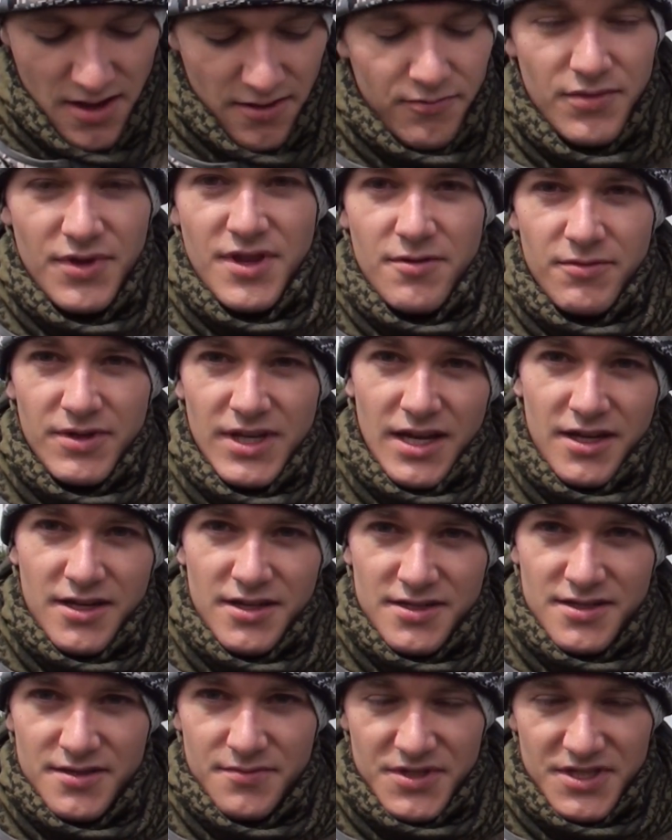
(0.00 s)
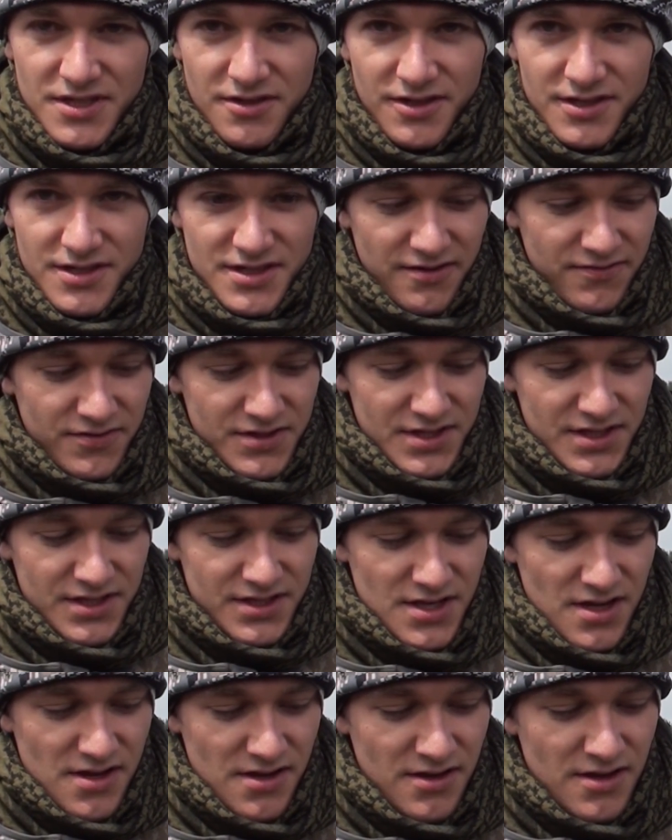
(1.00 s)
But then we get into some serious
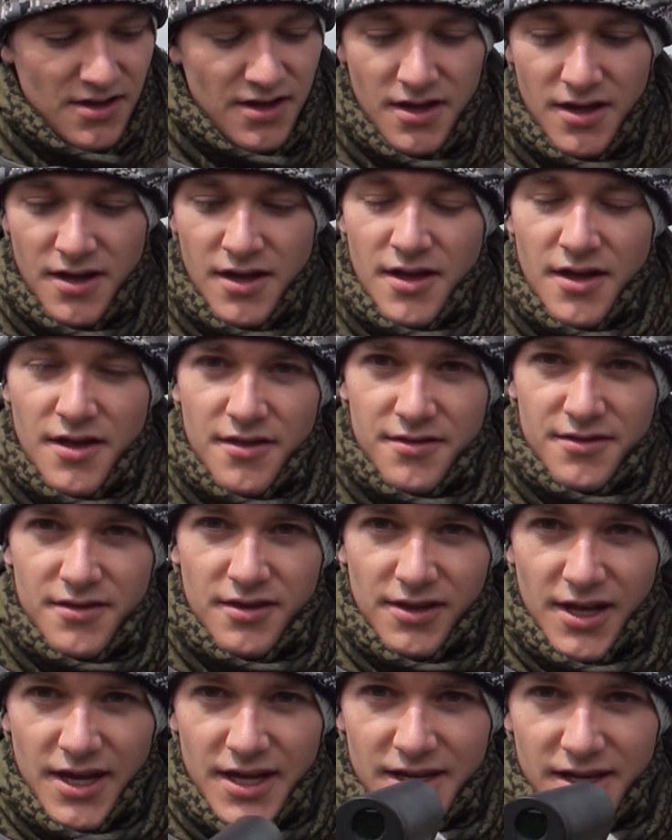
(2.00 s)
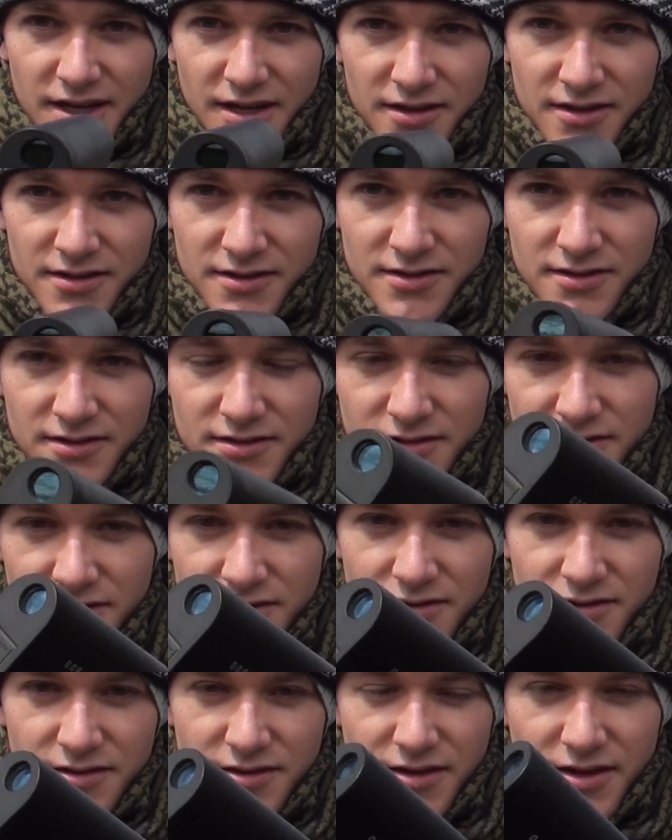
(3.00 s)
differences. The Leica
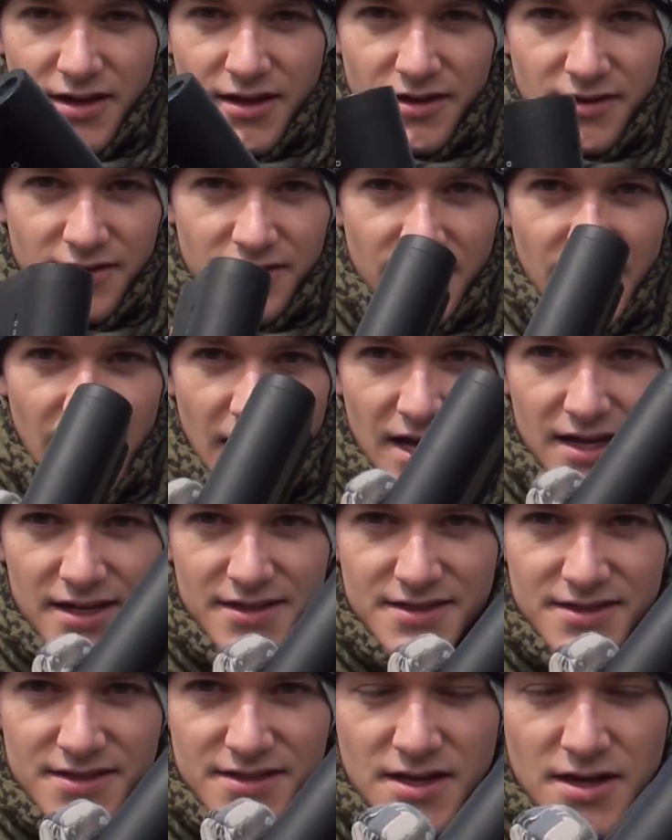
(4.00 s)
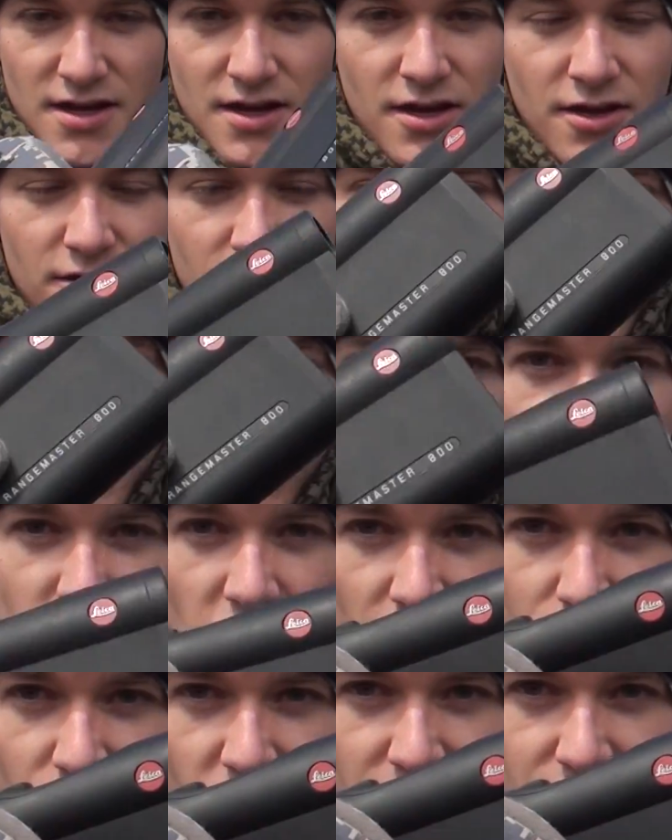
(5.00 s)
has no
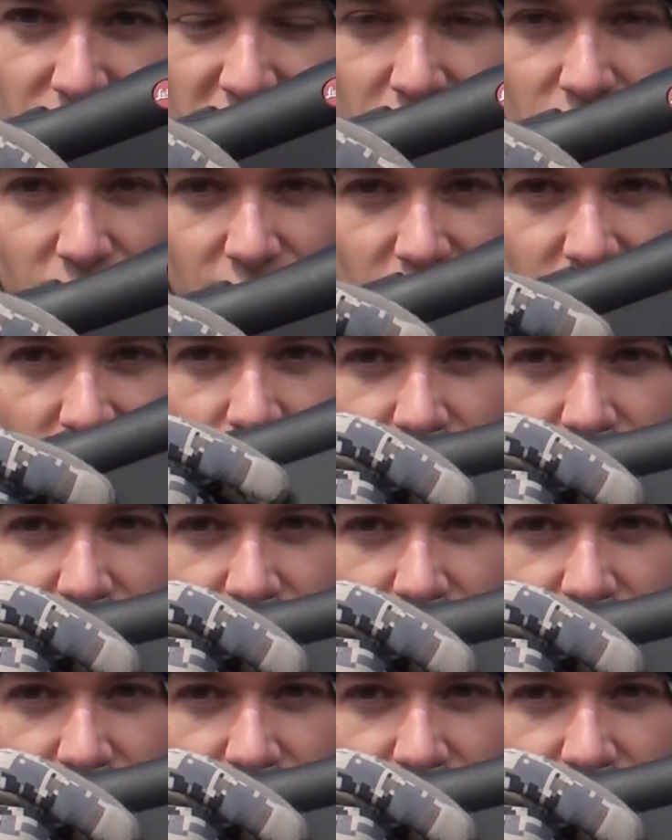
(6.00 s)
tripod mount with it.